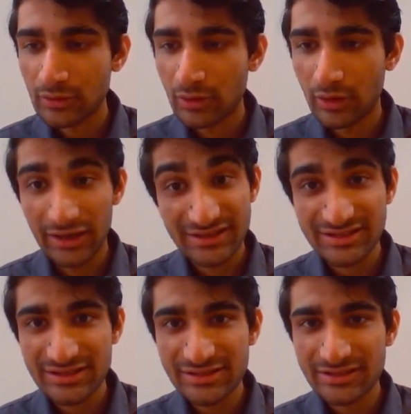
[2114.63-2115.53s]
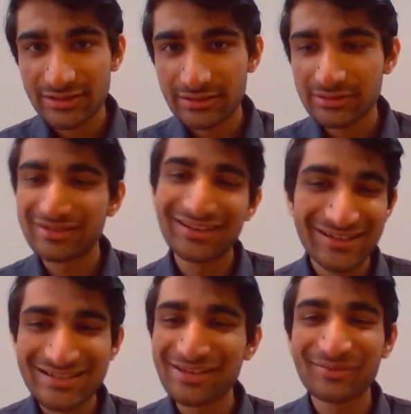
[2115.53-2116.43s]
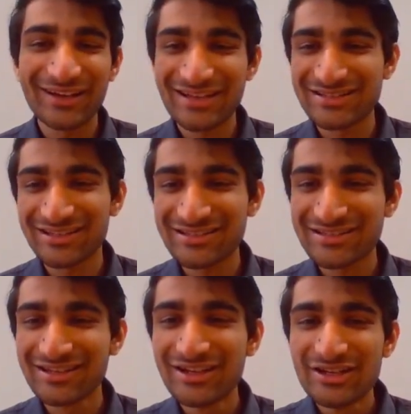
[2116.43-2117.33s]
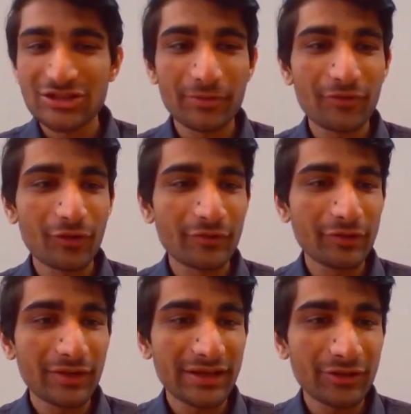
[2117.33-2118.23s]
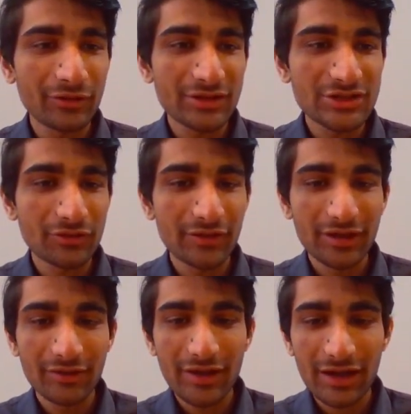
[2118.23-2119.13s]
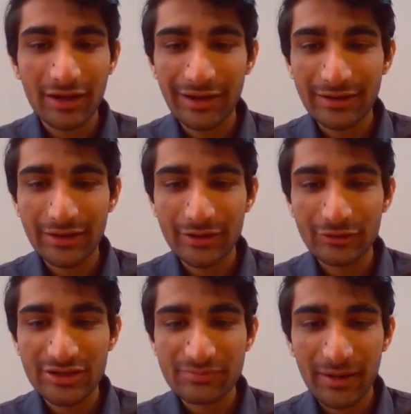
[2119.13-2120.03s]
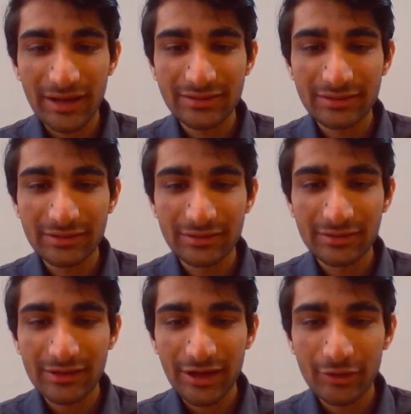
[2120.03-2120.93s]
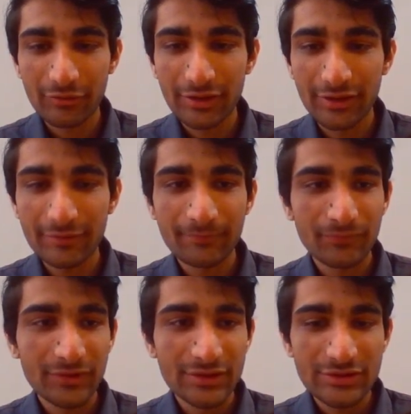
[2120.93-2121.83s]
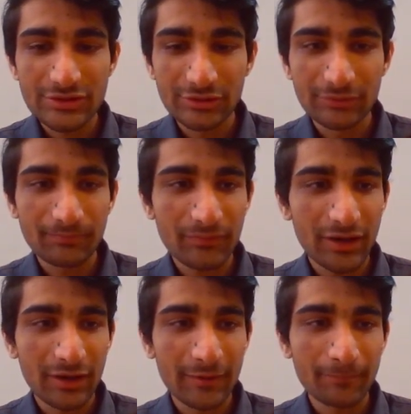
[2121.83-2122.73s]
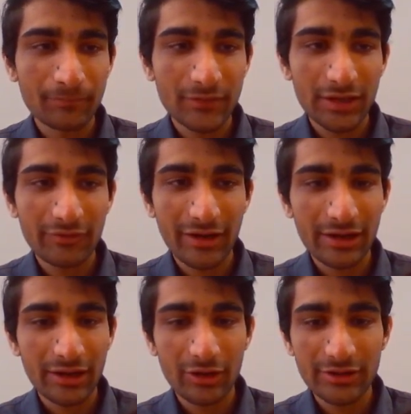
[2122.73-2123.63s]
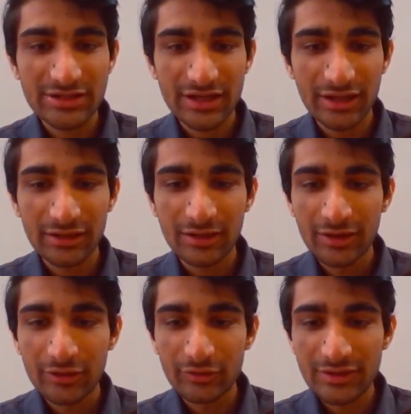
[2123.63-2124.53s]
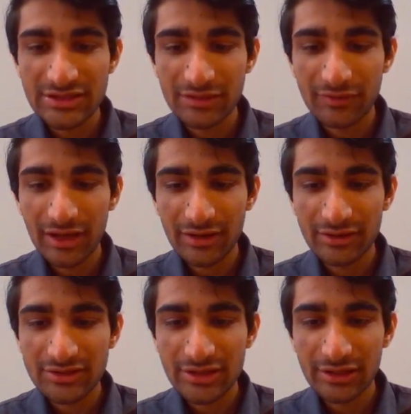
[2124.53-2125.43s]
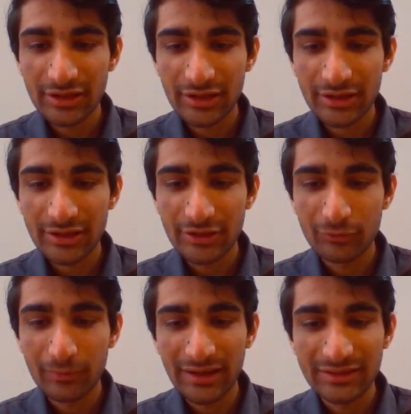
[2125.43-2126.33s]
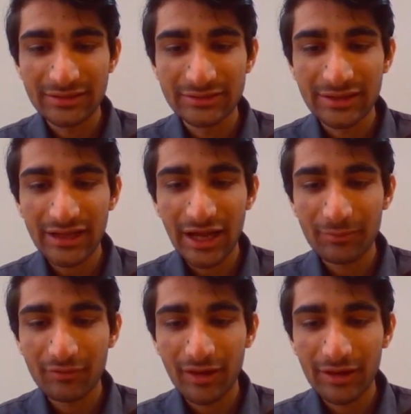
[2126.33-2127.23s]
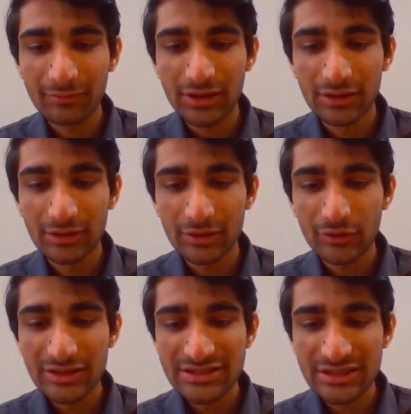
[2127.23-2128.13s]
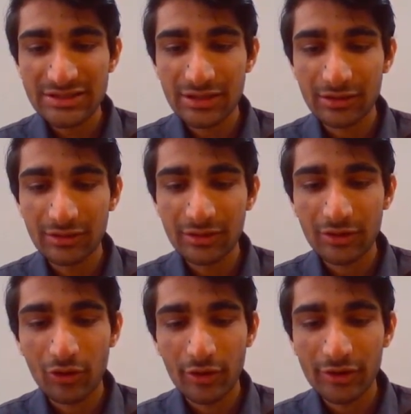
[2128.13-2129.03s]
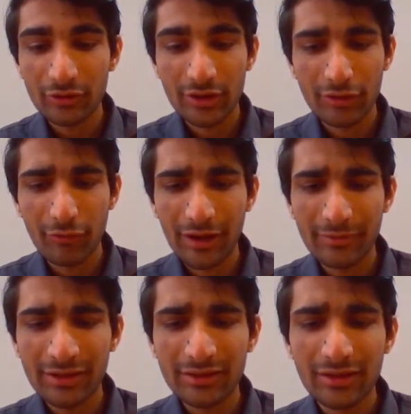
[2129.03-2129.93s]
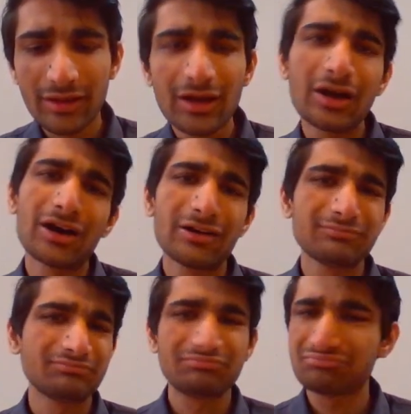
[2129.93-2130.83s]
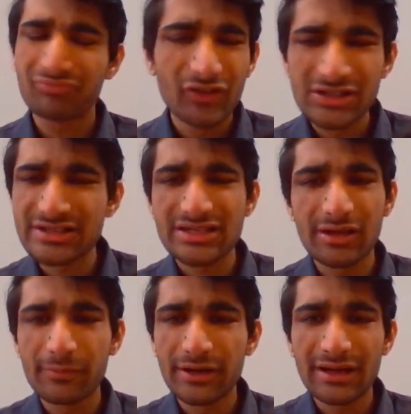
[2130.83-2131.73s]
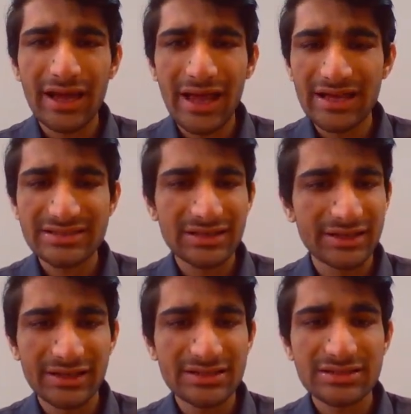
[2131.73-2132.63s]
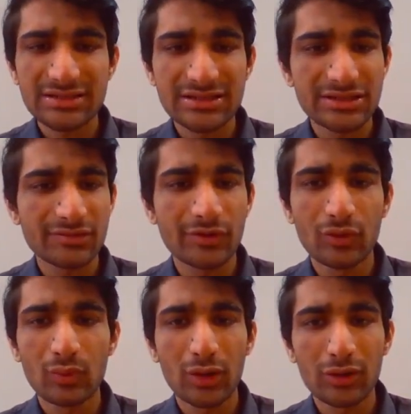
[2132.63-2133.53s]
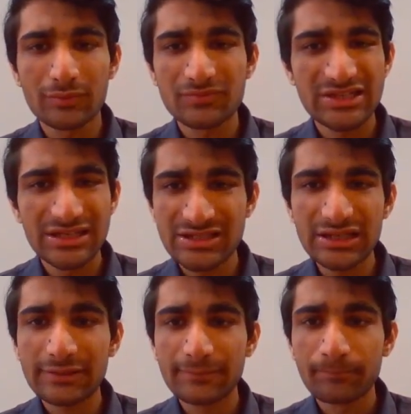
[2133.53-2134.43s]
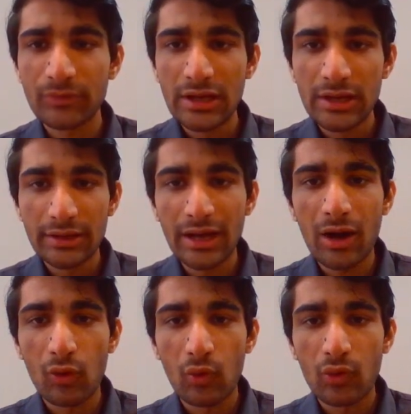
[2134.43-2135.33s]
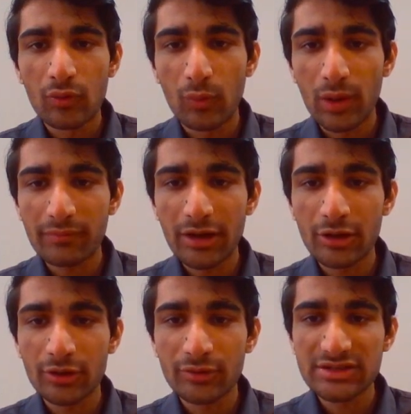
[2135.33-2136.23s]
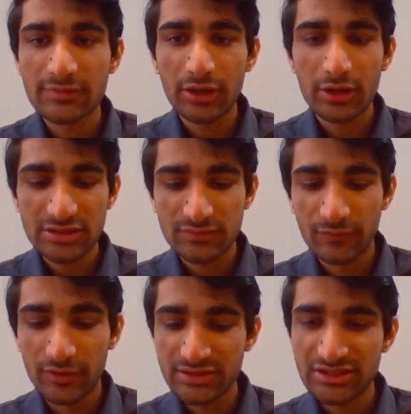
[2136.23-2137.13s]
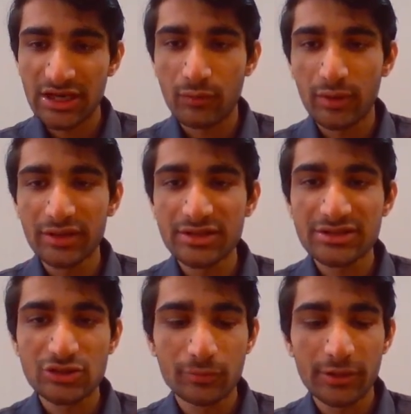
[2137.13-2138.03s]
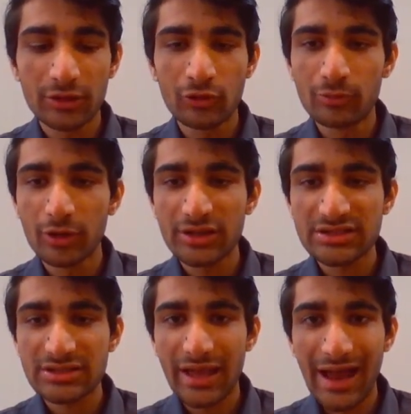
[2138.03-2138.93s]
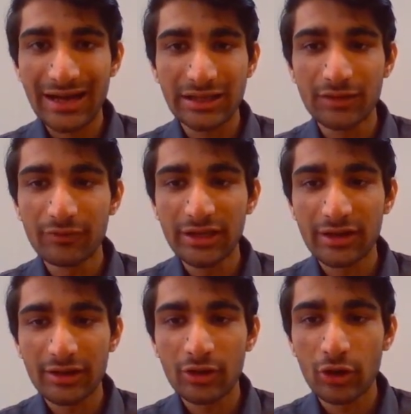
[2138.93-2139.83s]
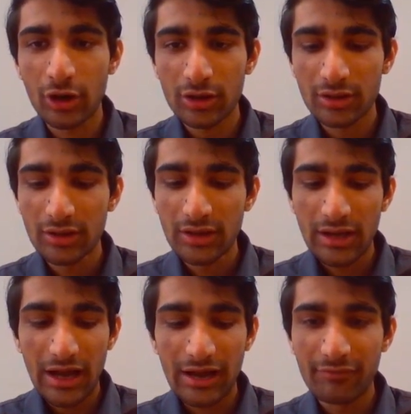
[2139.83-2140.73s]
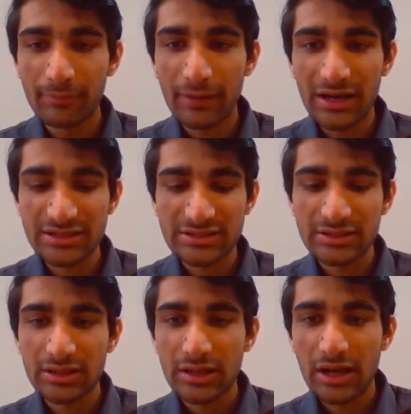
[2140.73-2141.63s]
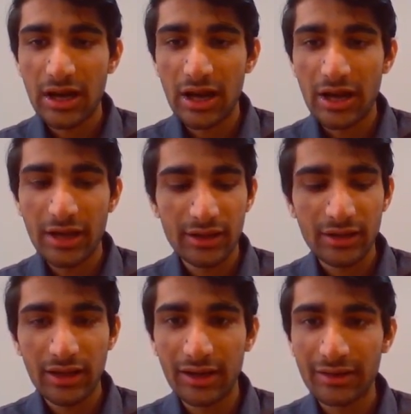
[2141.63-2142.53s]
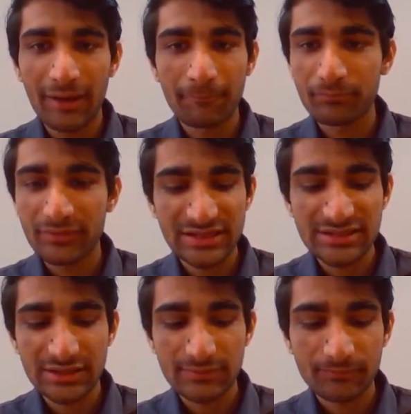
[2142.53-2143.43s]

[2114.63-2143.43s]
Or let's change it. Let's keep it as it is. So before we do anything, you can see over here, we are connected to this Python kernel right over here. So if I click on this again, you can see we are initially connected to Python 3 IPYNB kernel. You can change the kernel according to your requirement. We'll just keep it as it is since we don't want to change it. Now, what we are going to do is we are going to first check whether this Jupyter notebook is actively running or not. I will pass hi and yeah, that's it.